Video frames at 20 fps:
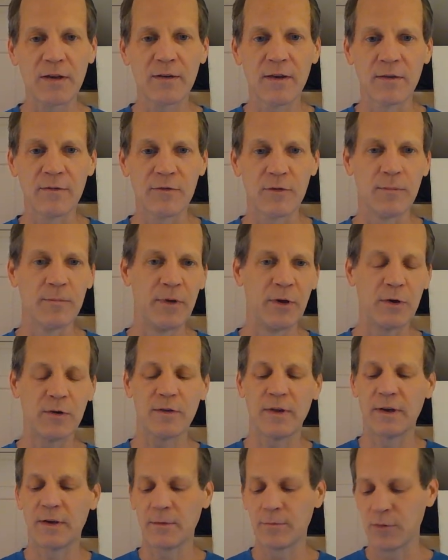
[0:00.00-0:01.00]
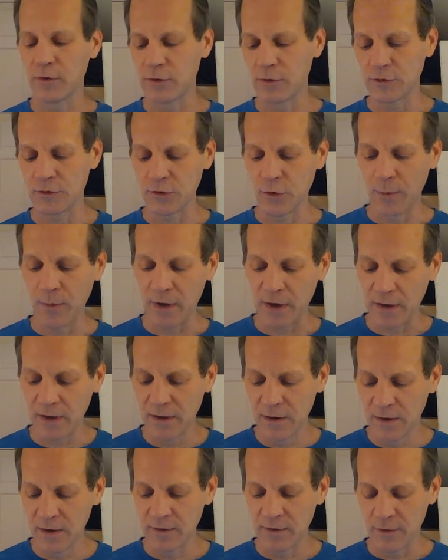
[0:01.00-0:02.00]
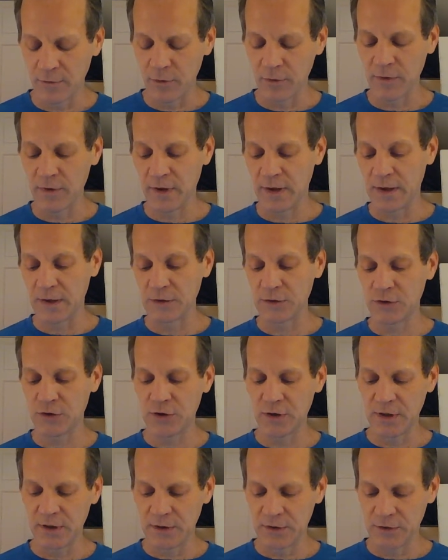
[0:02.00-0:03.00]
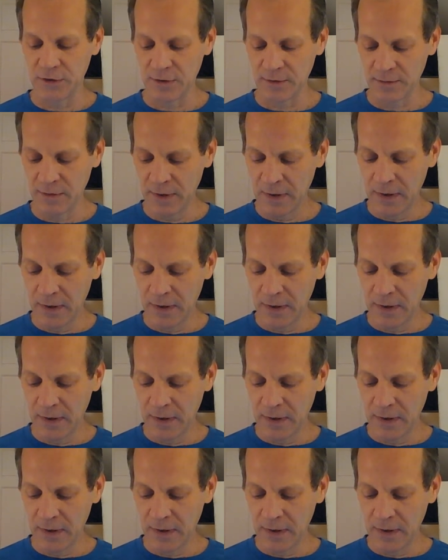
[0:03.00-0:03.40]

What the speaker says: and from milk they could produce so many different things, cheese and